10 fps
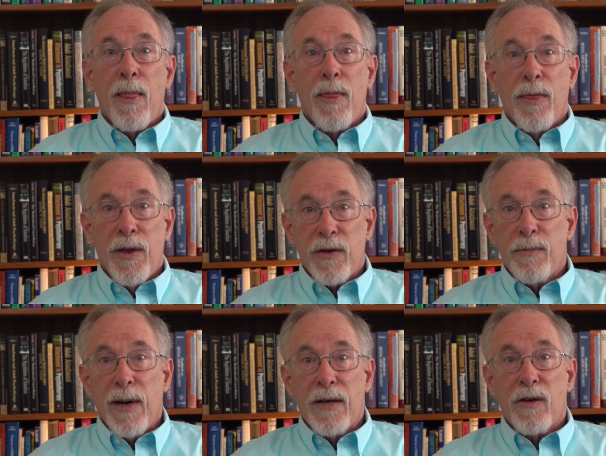This
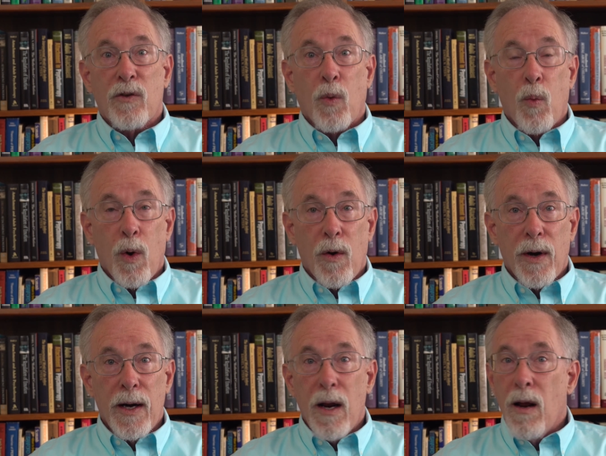means that the
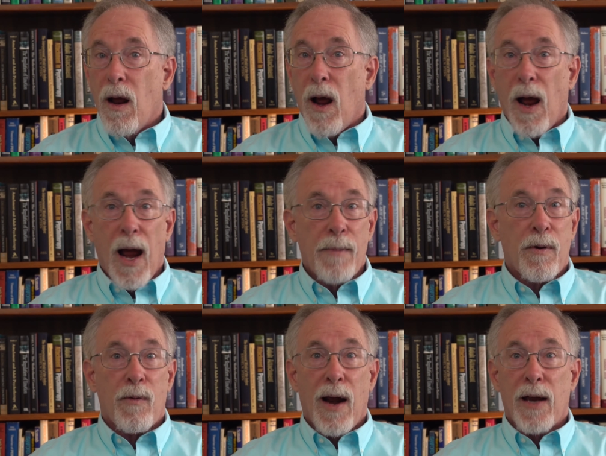worried,
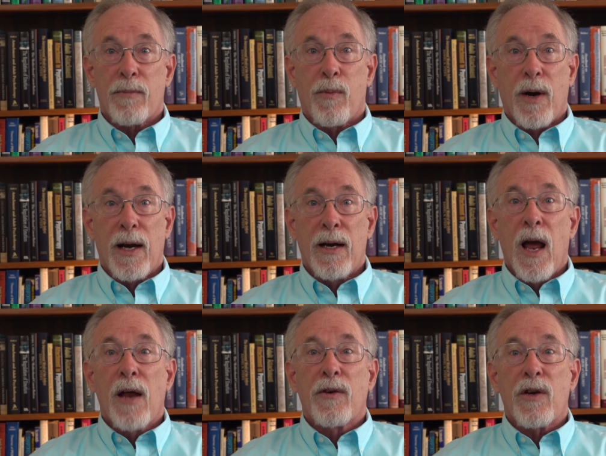hyperaroused brain
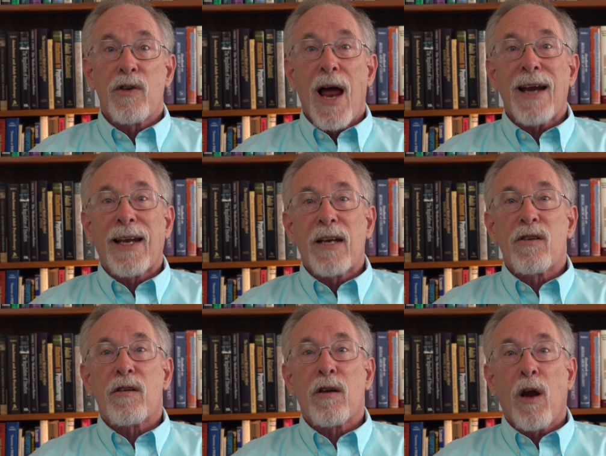does not get
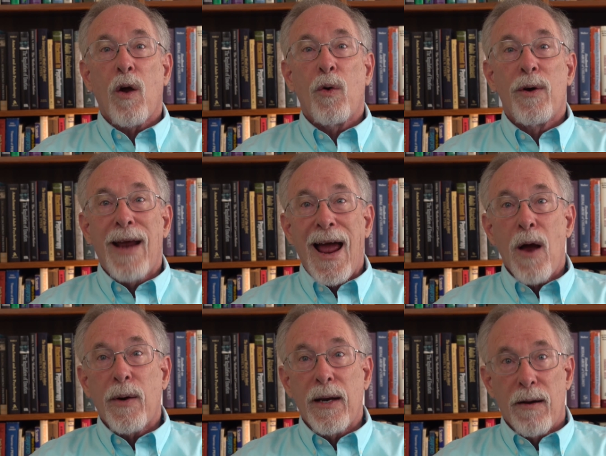slowed
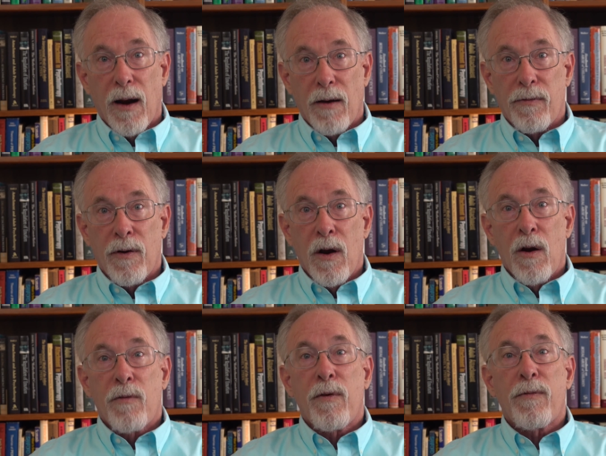down enough
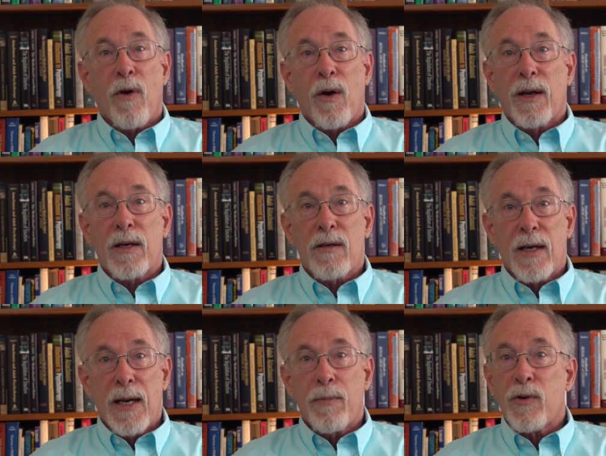for falling
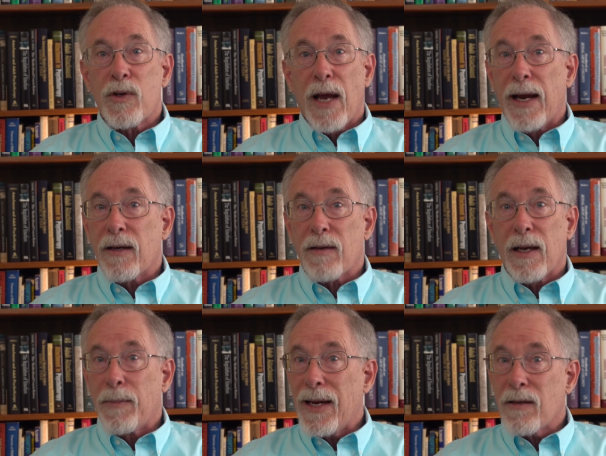asleep or staying
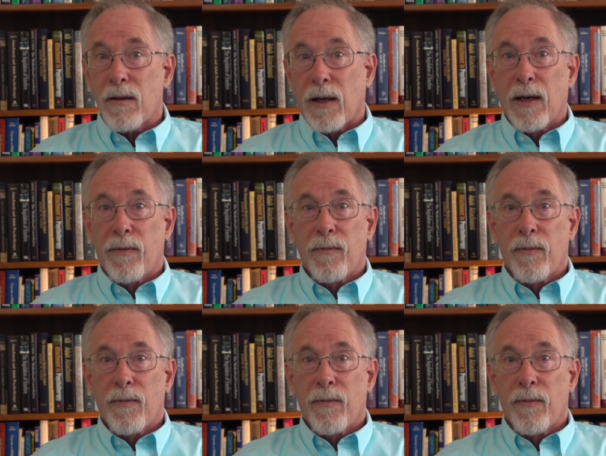asleep easily.